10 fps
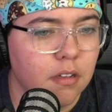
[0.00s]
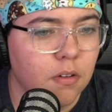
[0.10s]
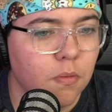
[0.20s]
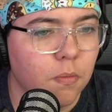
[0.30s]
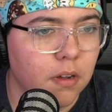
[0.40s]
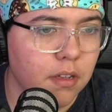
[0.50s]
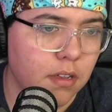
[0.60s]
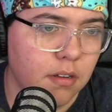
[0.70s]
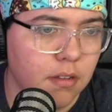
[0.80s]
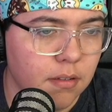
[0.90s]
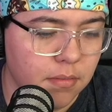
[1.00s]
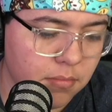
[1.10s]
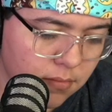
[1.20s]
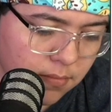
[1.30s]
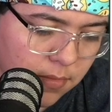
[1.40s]
one,
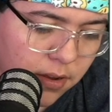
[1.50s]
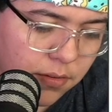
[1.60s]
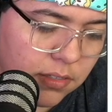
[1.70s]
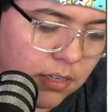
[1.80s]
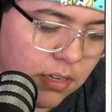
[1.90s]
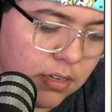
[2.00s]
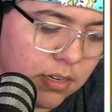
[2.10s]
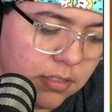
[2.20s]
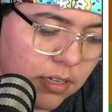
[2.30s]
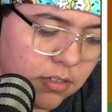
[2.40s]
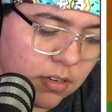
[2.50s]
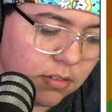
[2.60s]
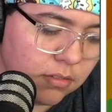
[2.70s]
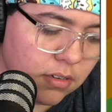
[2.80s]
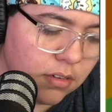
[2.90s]
my OSC did not stay
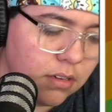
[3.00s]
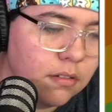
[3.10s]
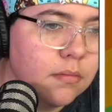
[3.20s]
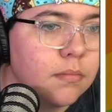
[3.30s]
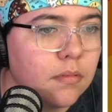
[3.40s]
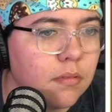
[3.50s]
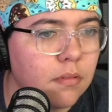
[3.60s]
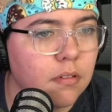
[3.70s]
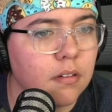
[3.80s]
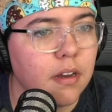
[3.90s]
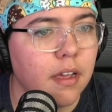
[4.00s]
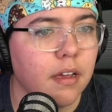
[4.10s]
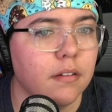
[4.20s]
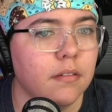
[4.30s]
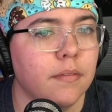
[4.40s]
toggled on. Now,